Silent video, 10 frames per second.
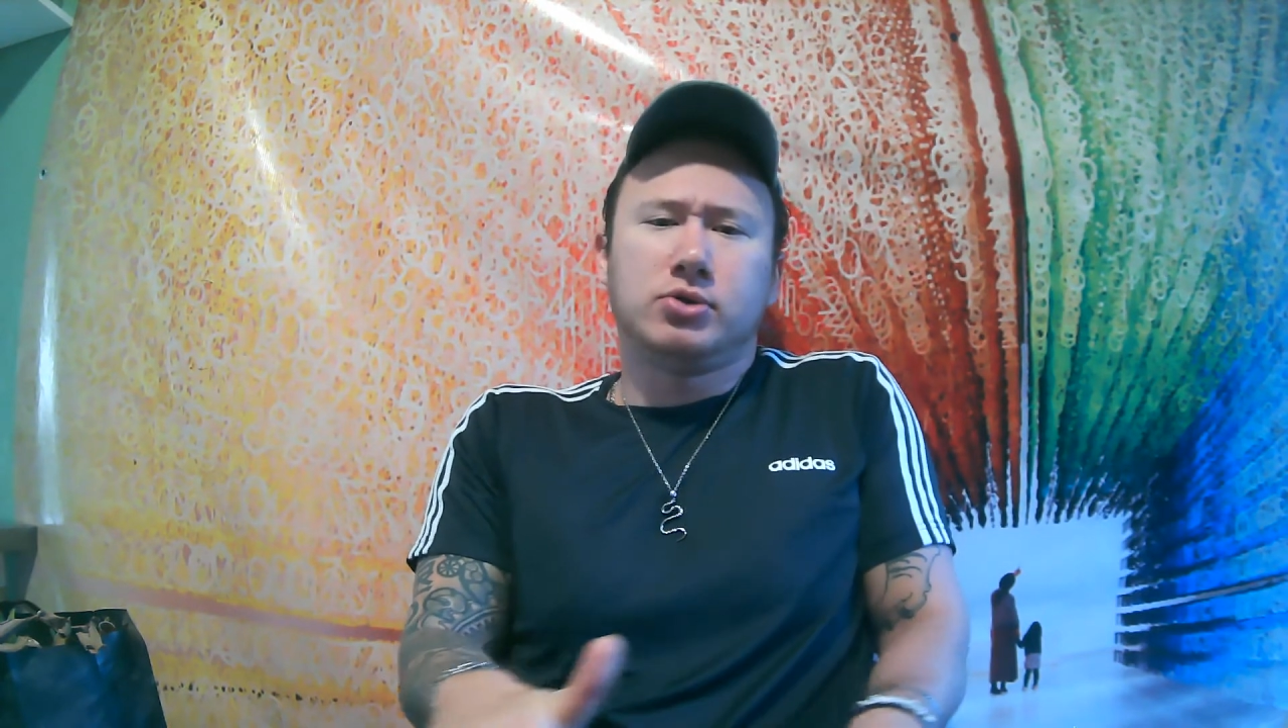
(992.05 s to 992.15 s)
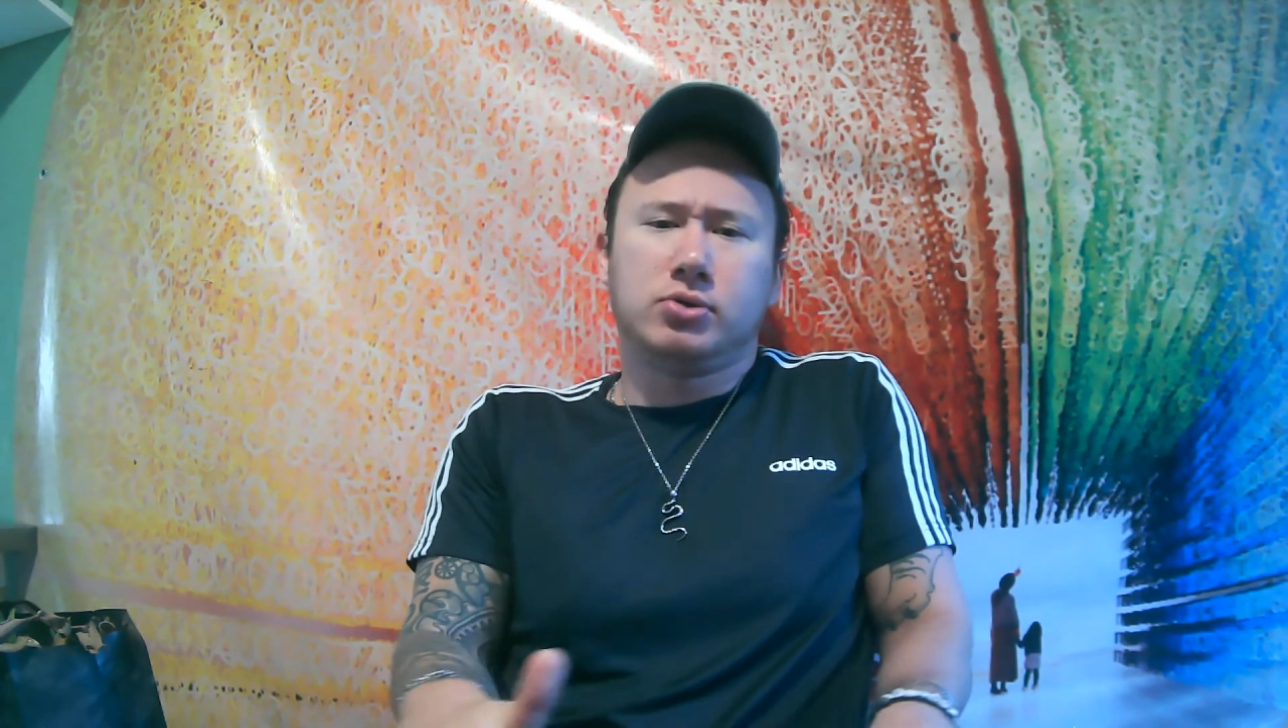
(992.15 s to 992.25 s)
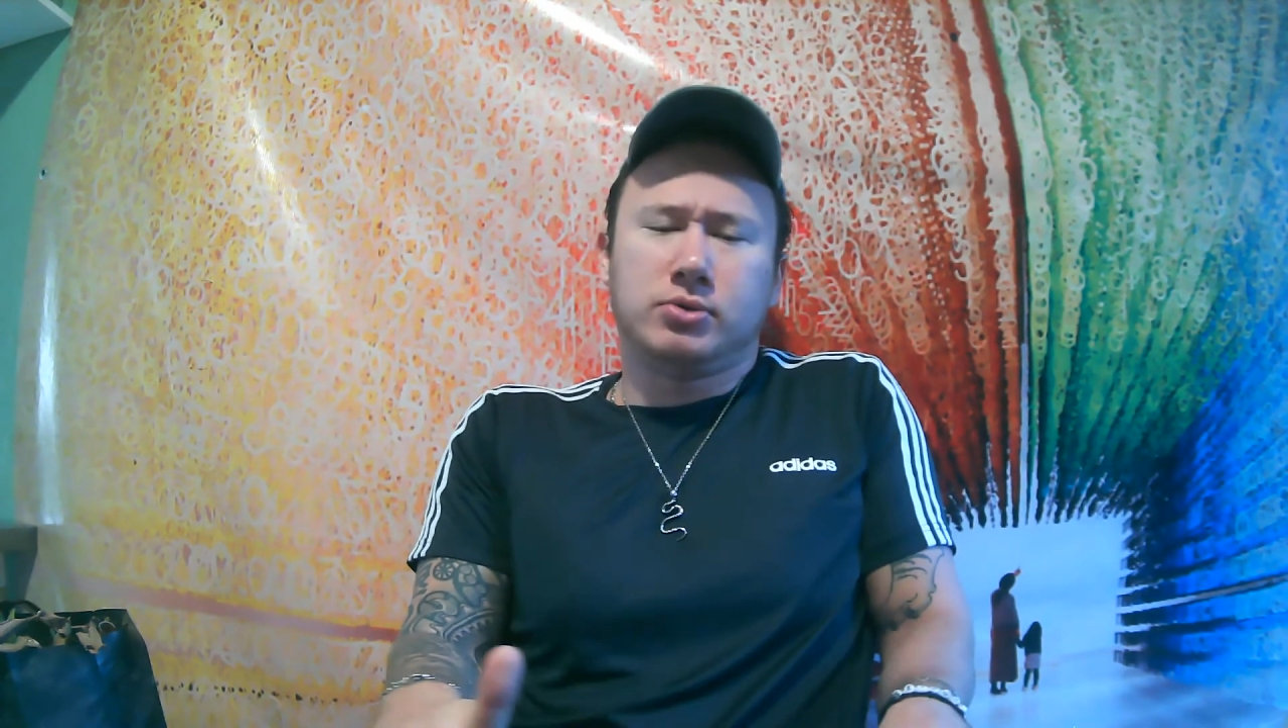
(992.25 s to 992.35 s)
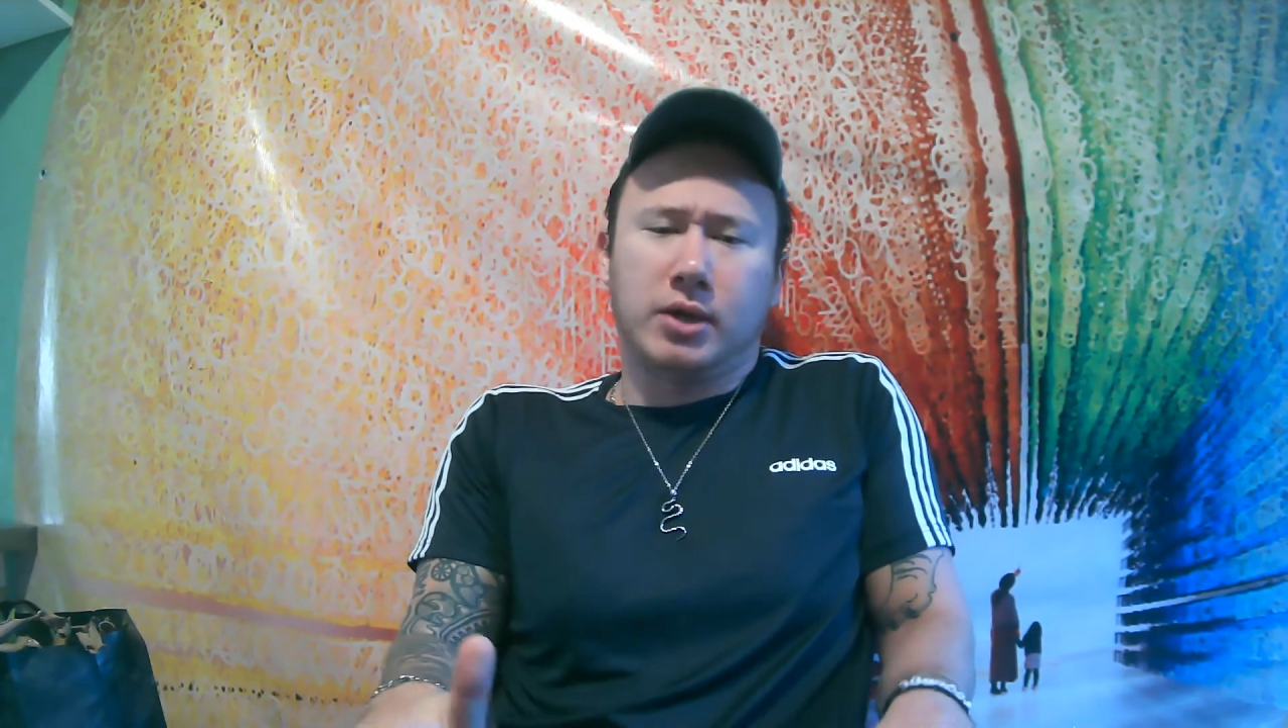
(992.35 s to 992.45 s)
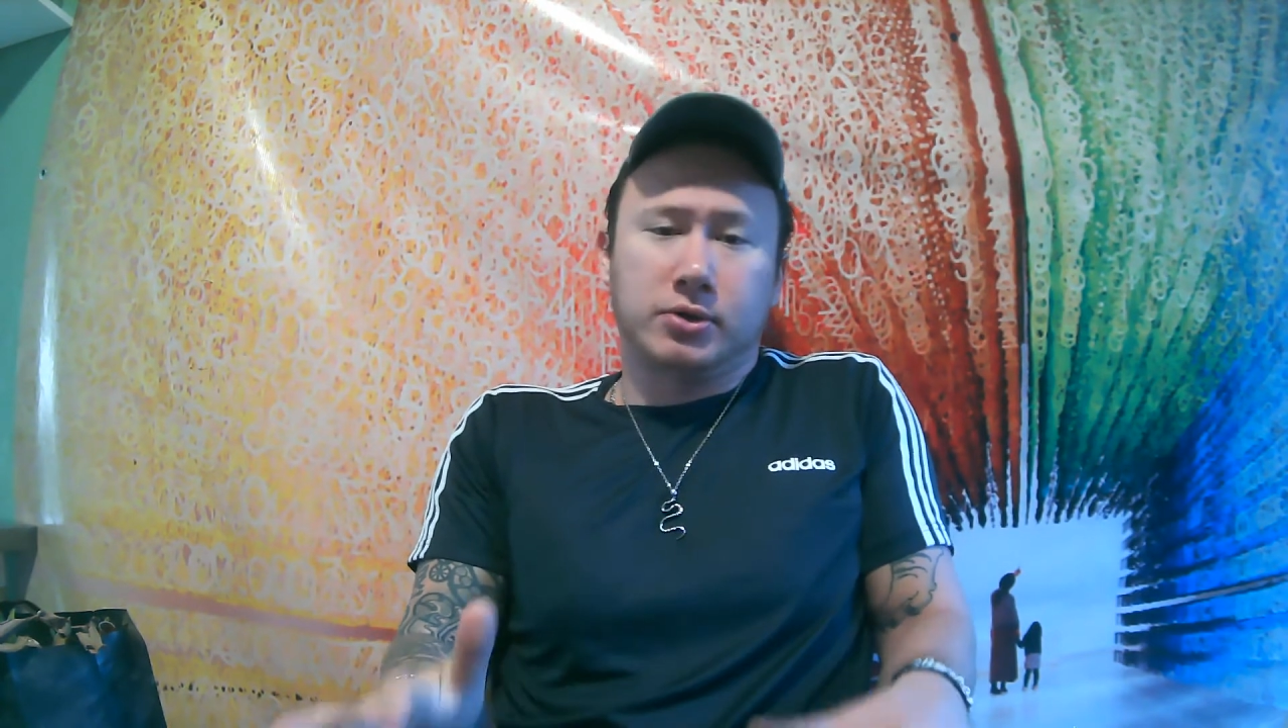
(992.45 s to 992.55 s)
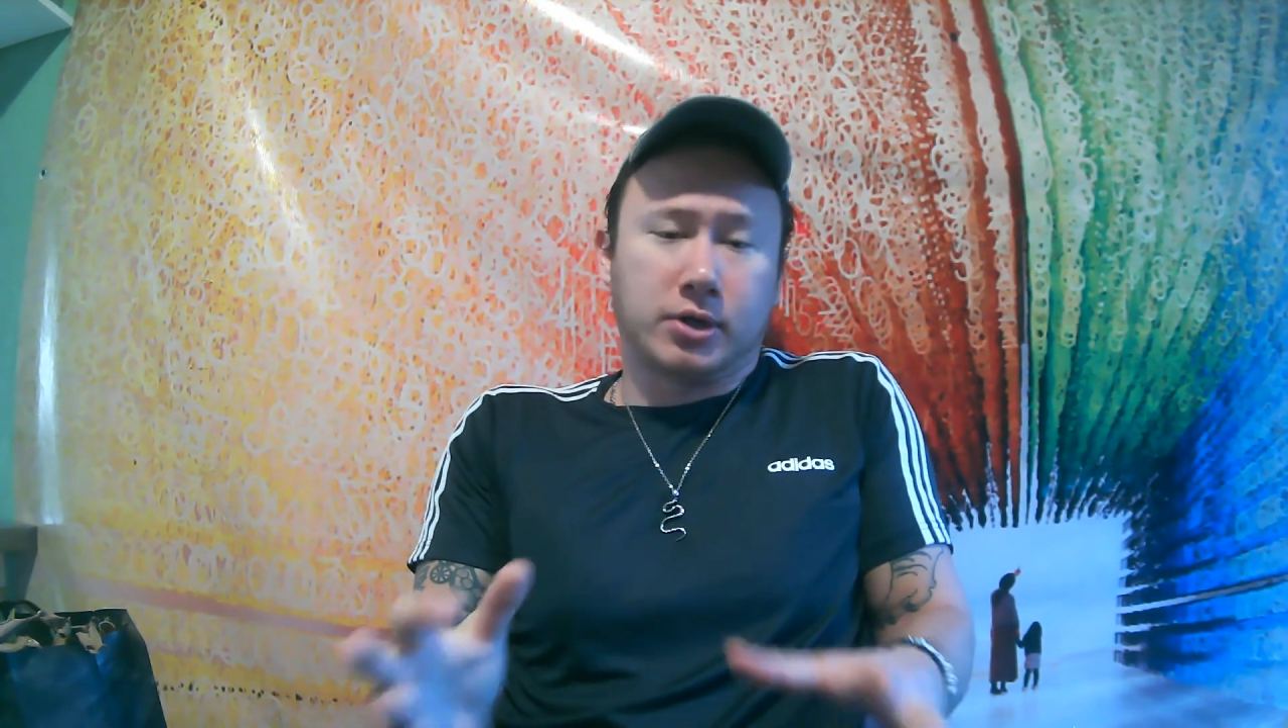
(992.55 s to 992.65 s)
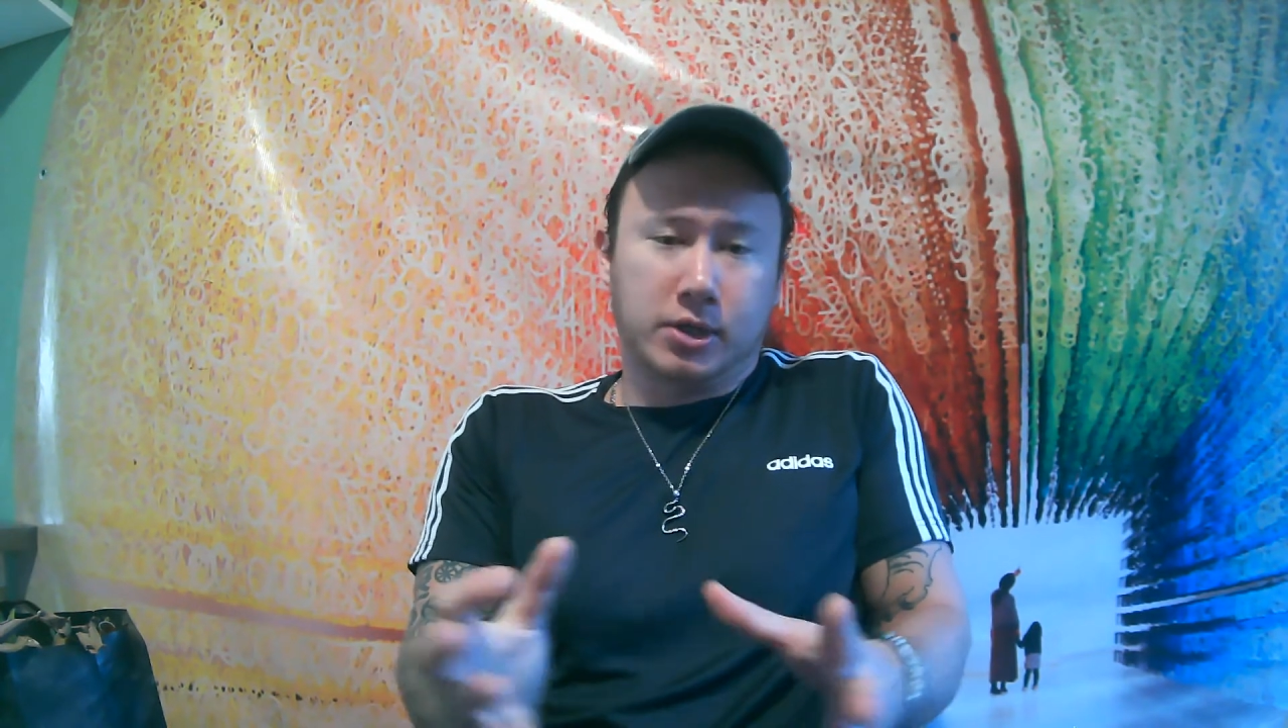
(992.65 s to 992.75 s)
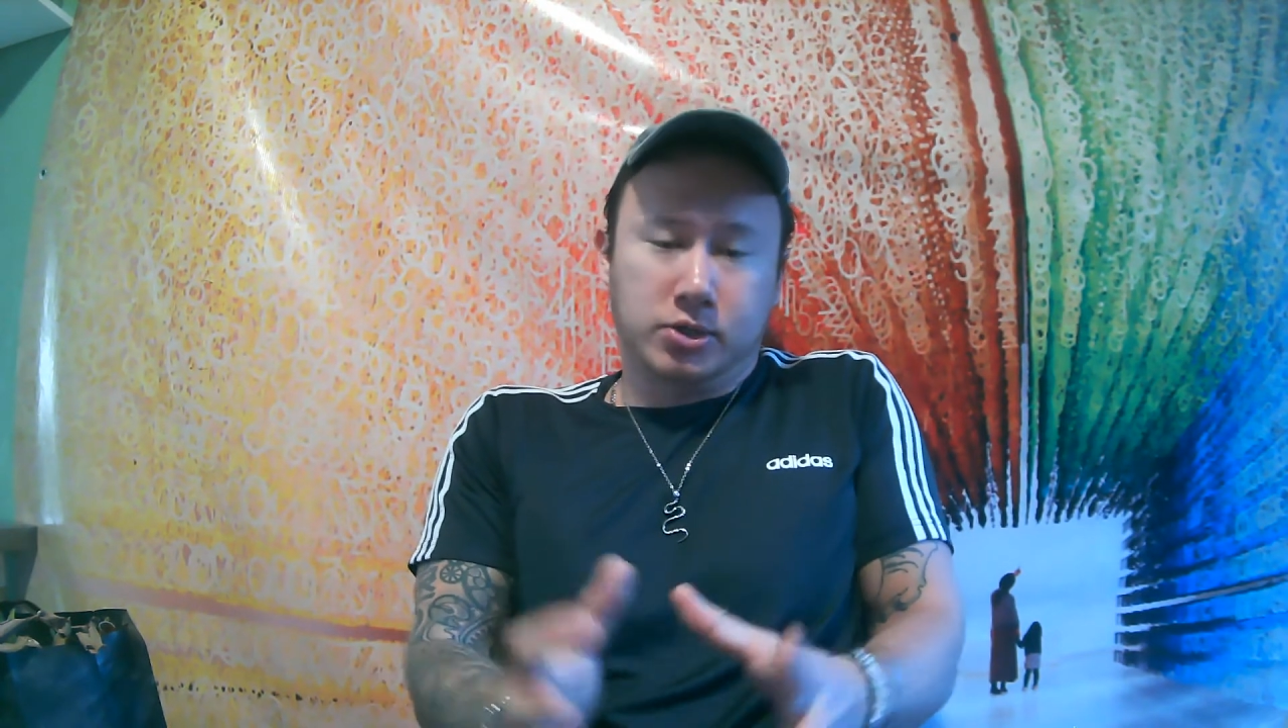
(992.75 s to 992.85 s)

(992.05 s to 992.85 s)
do that you're going